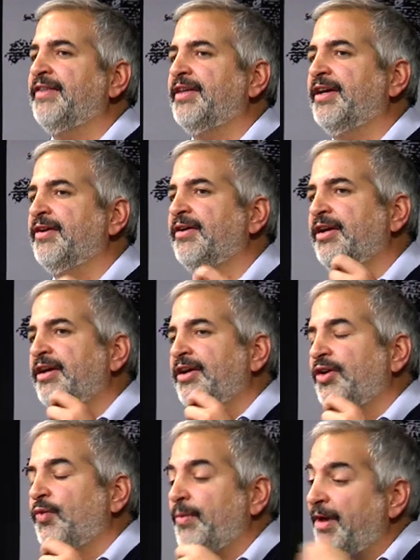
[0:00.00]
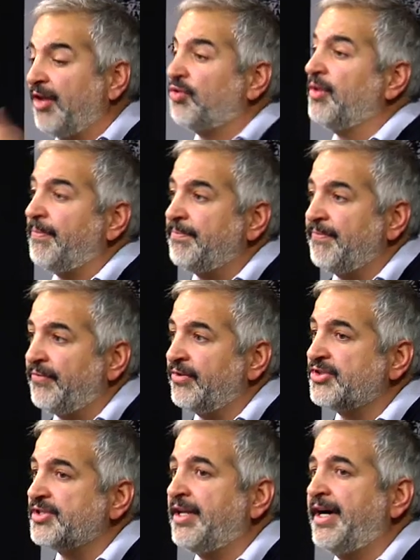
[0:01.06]
And then we made it through the
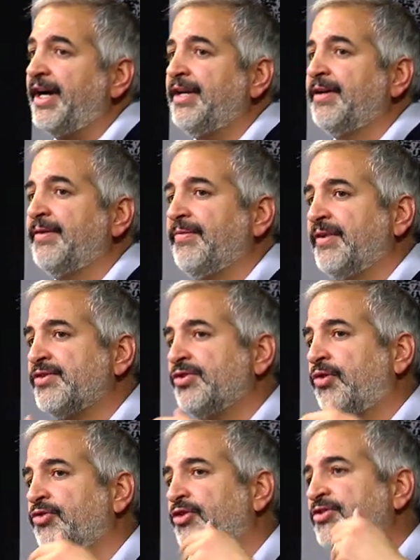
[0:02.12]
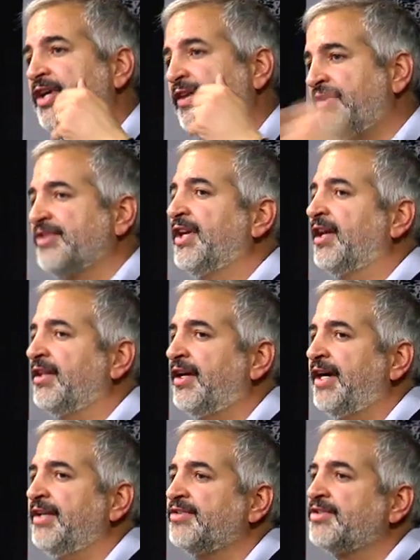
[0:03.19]
first line of soldiers, and then the second
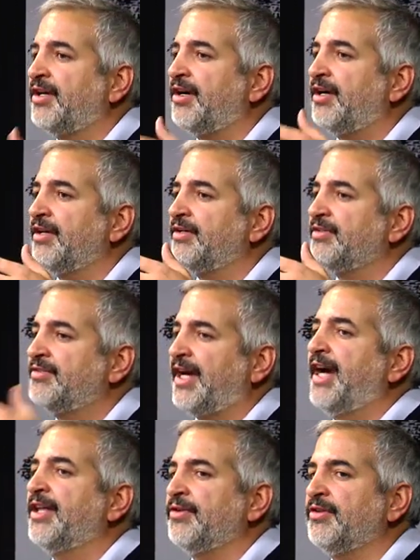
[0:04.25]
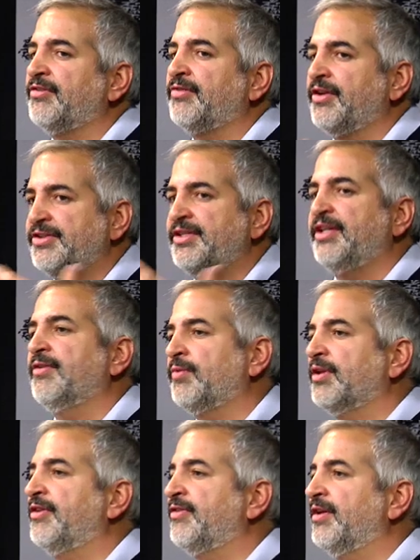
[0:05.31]
line saw Tyler in the front seat and
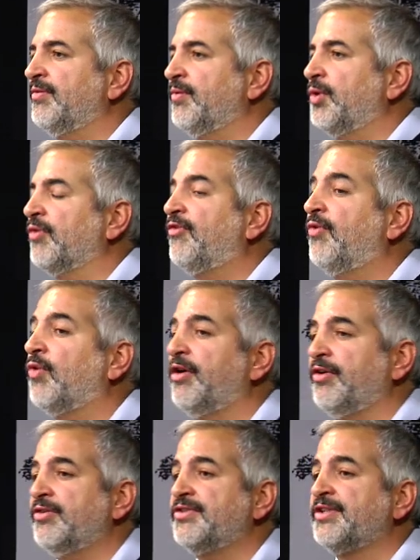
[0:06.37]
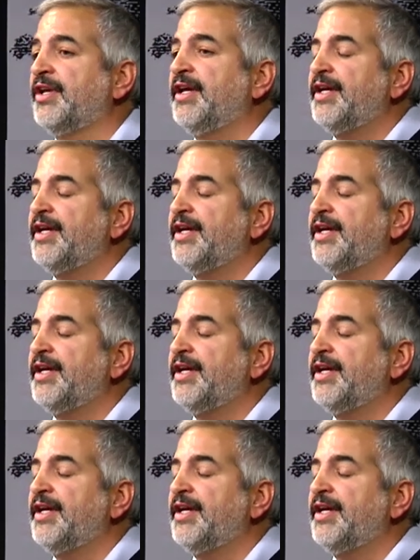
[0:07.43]
realized that we were foreigners.